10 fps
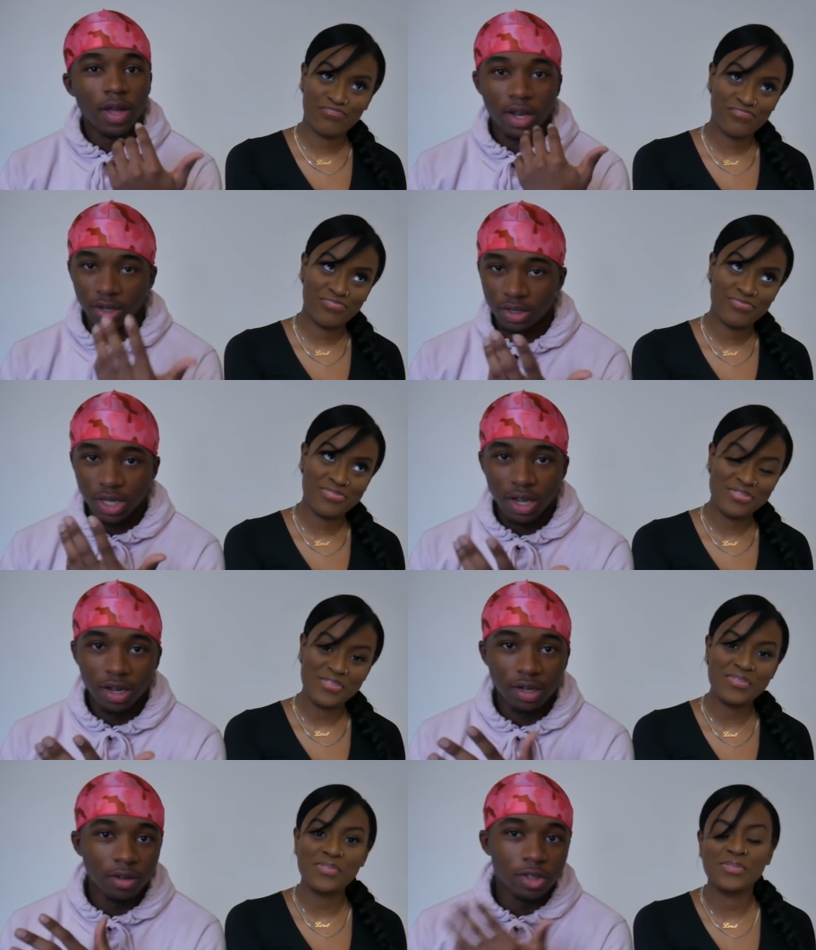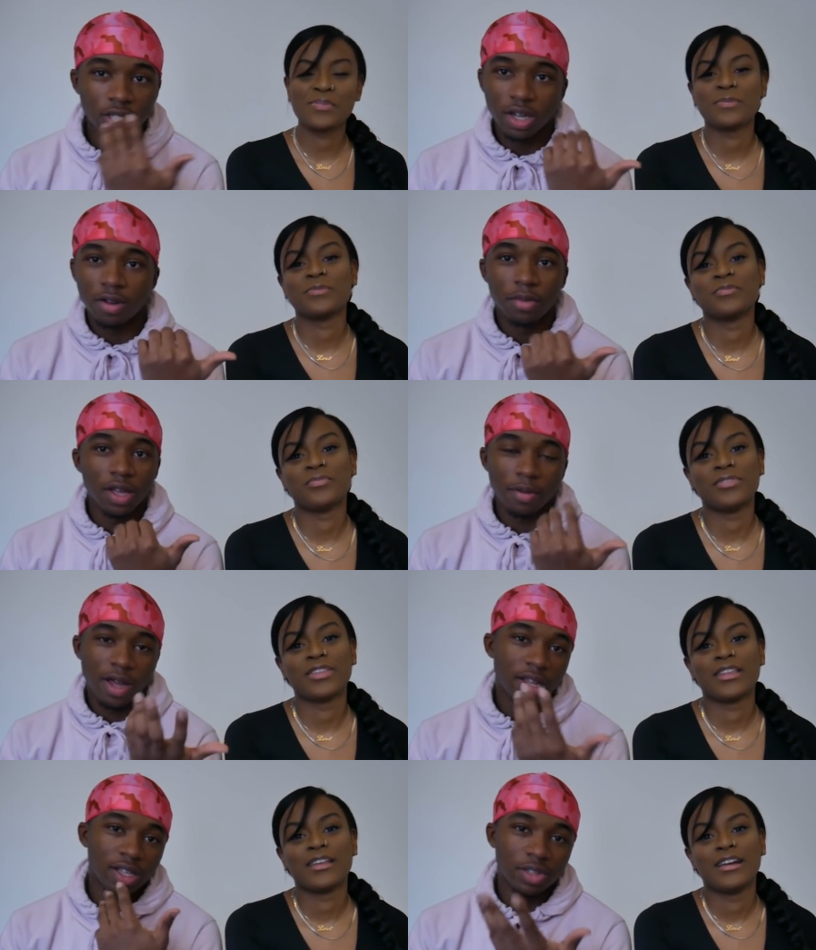Speaker 1: I look tired. She got on makeup.
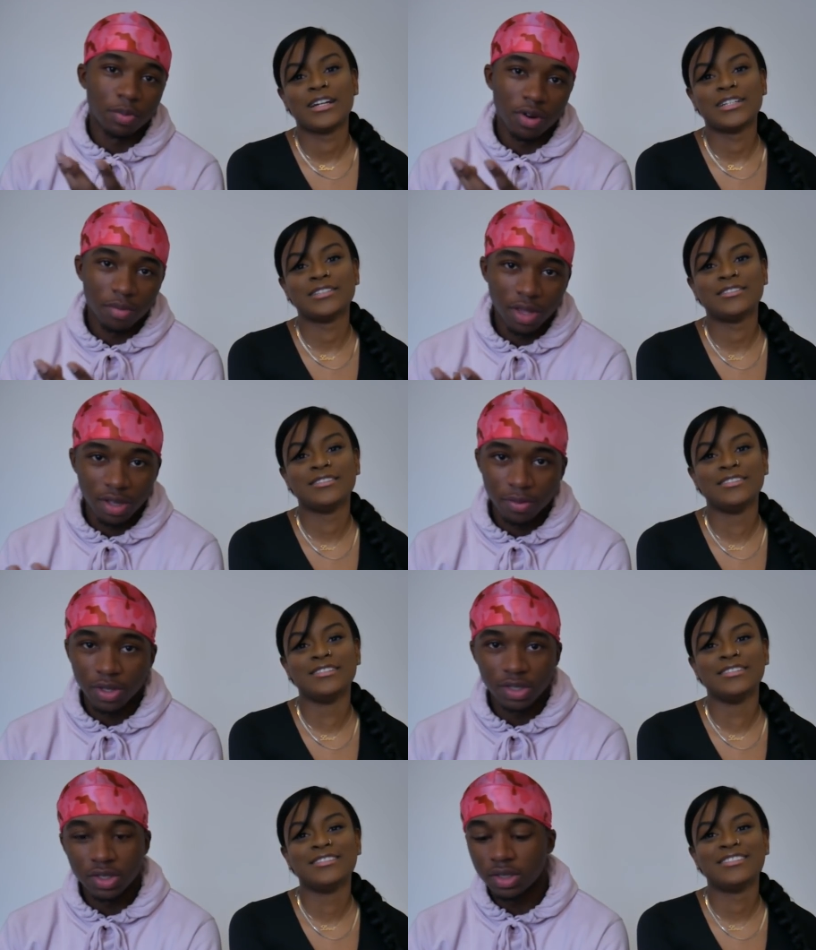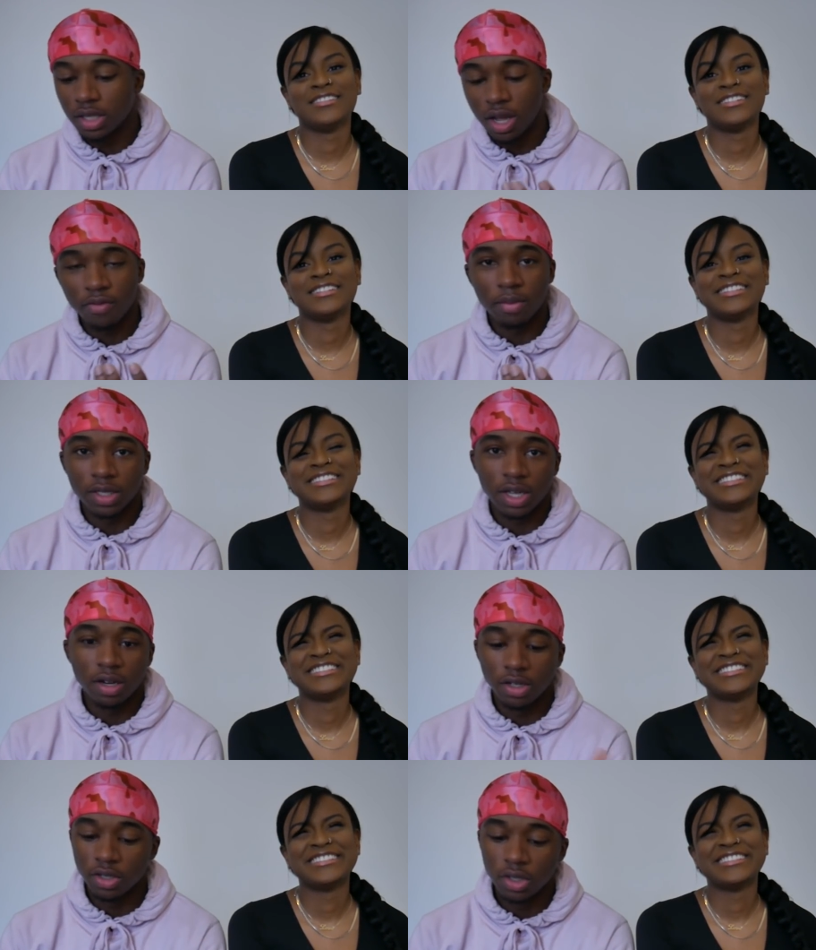I didn't get to put on makeup because to cover my
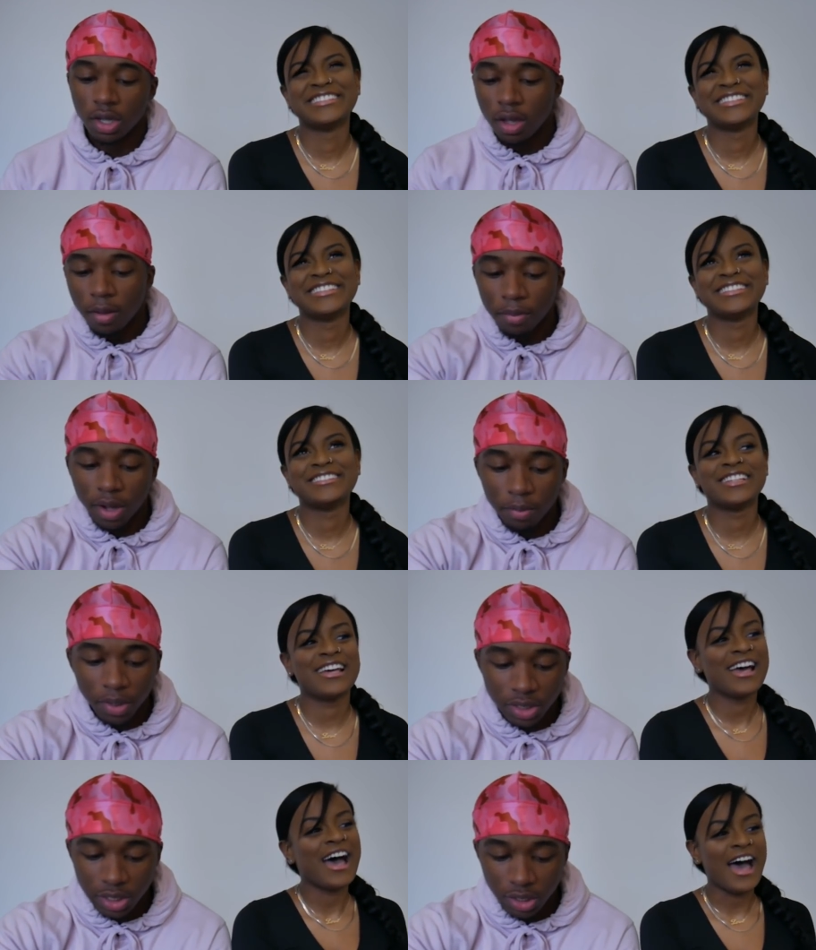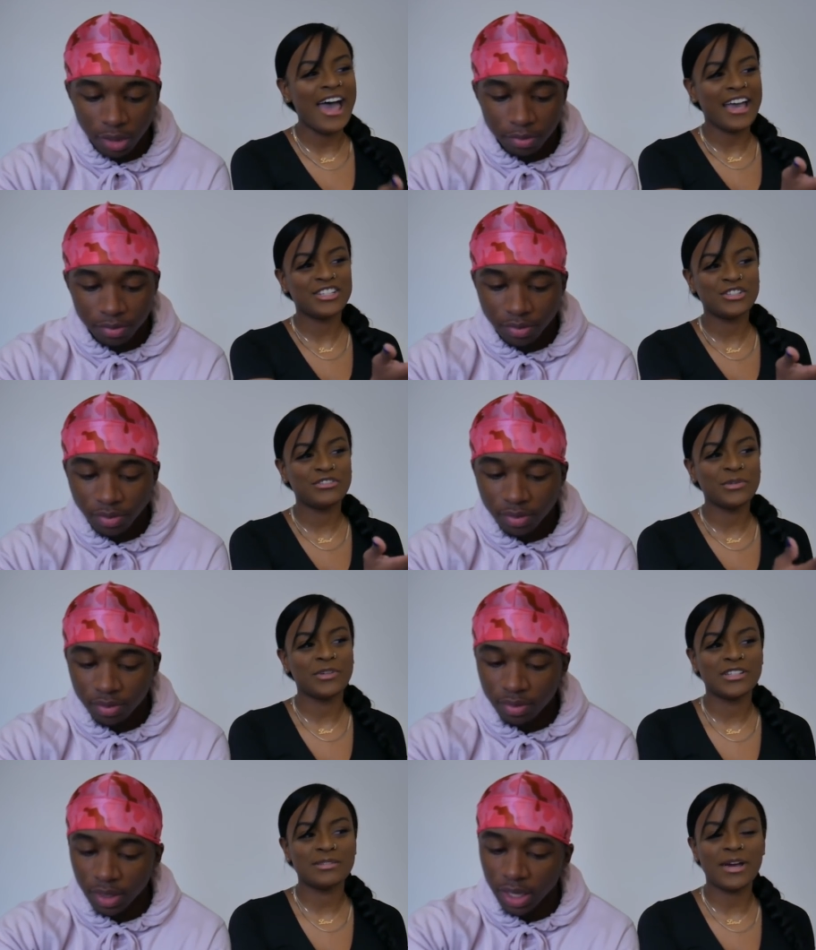tiredness. But basically,
Speaker 2: I asked you if you
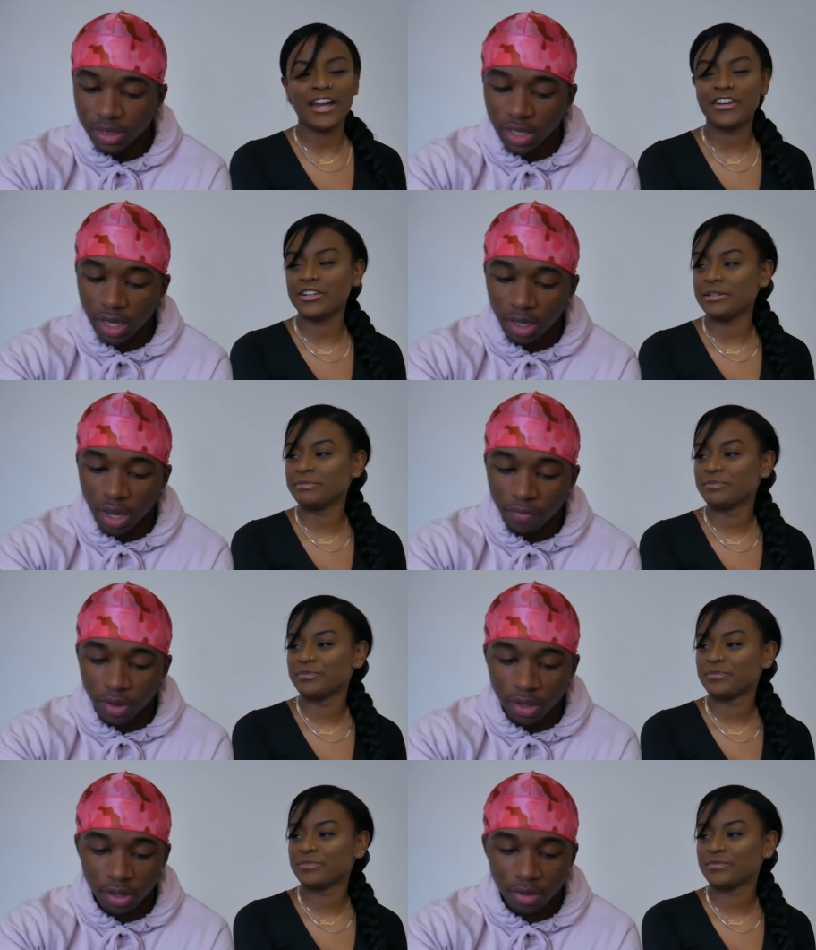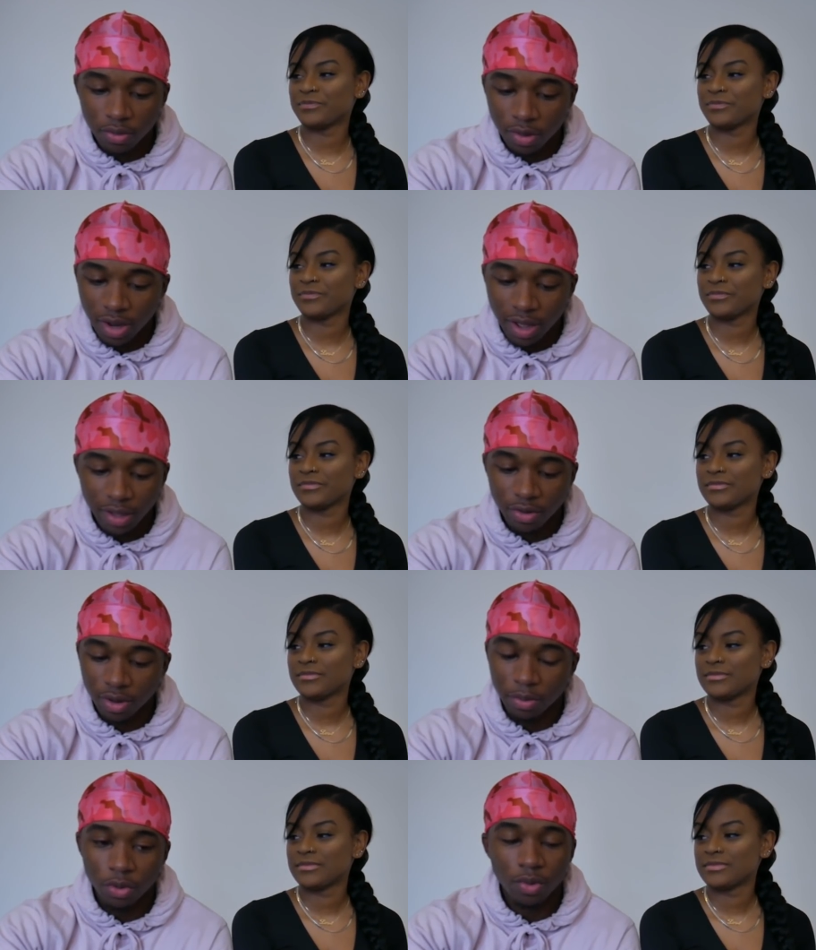wanted some
Speaker 1: eye cream. It's like eleven. Eye
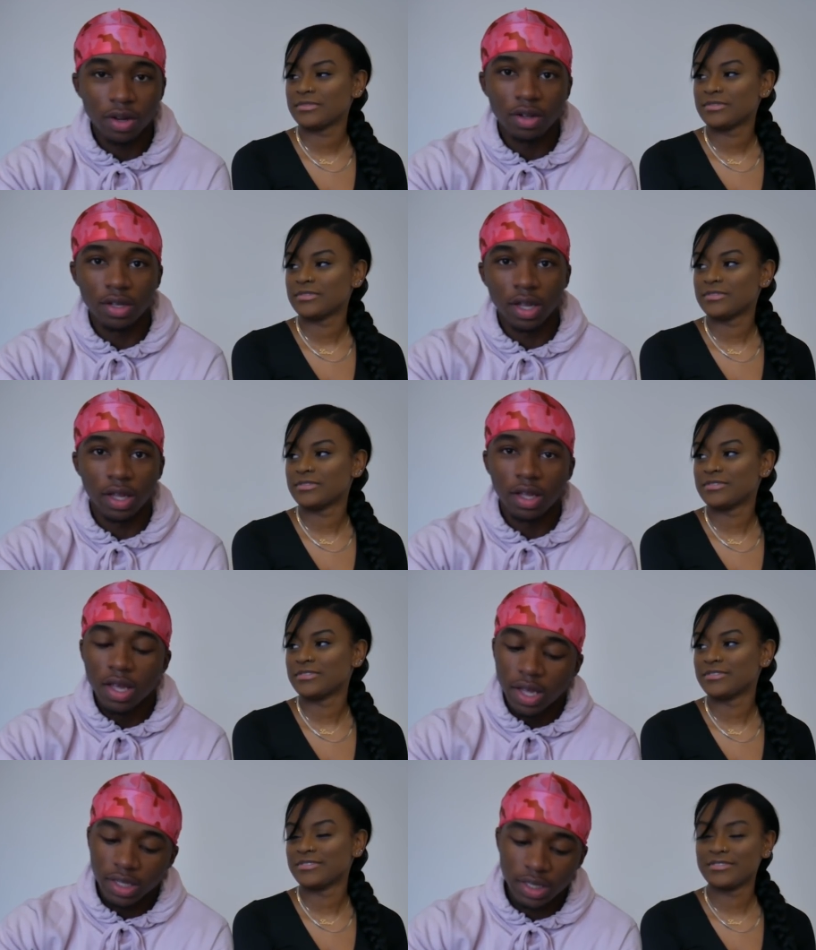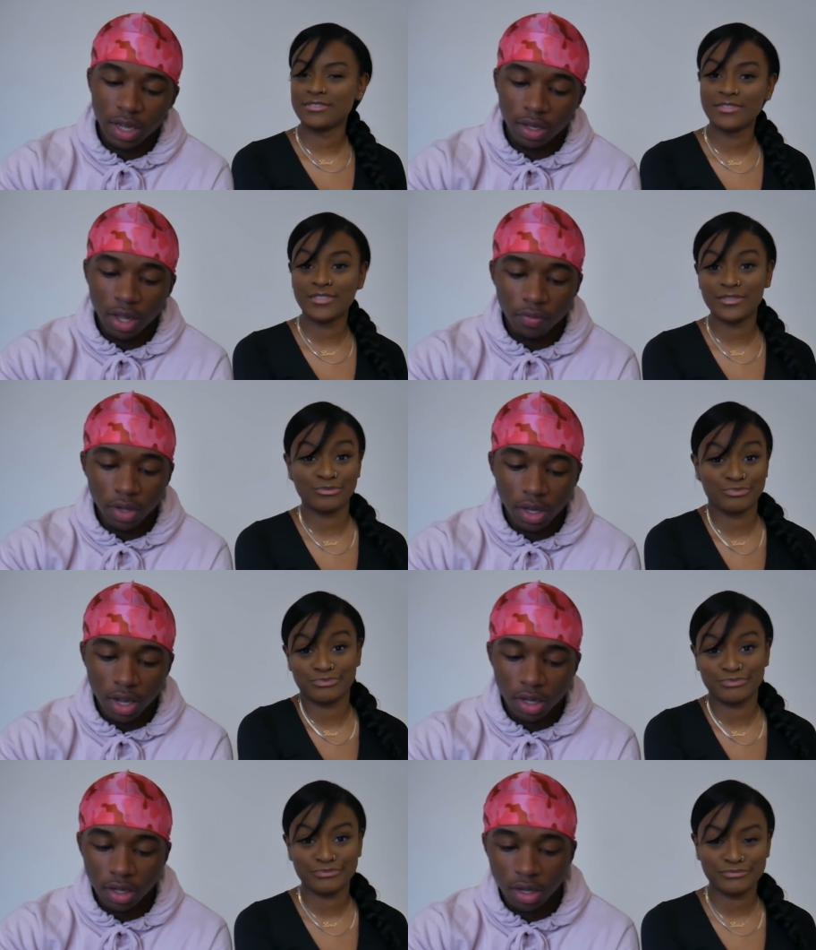cream. Who do I look like? It's like eleven
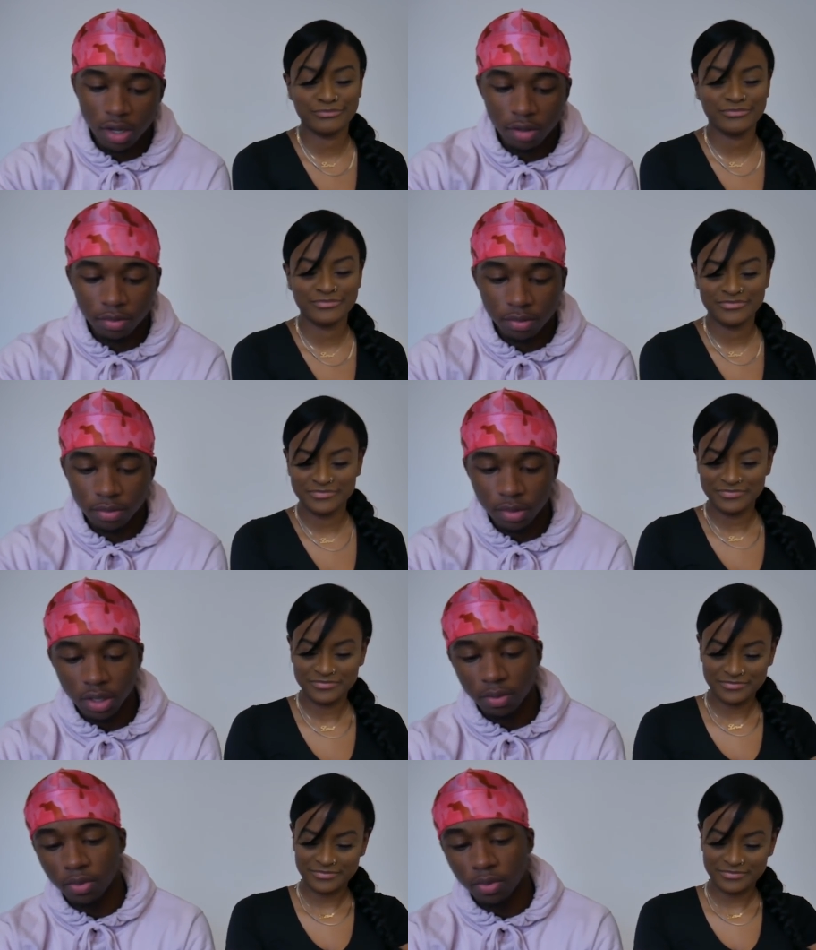o'clock um, in the